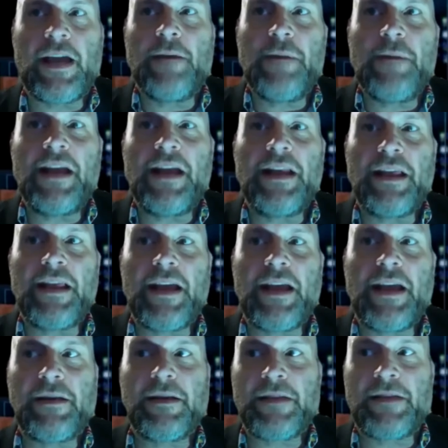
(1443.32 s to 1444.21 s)
in and
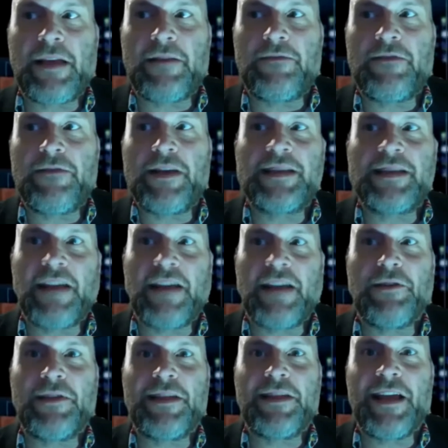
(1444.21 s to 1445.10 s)
they fix
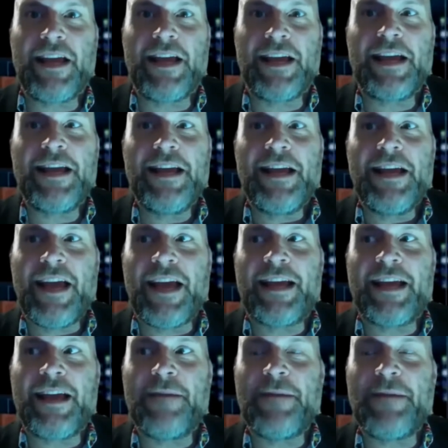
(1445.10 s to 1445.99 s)
everything
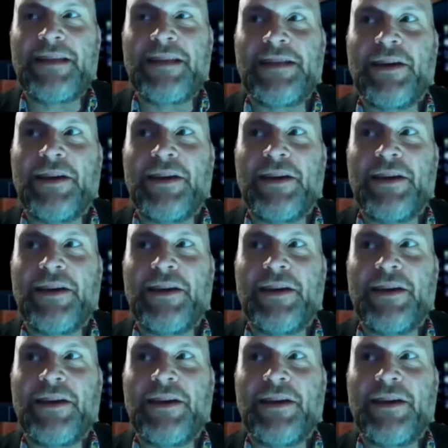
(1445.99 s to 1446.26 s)
and come in and tell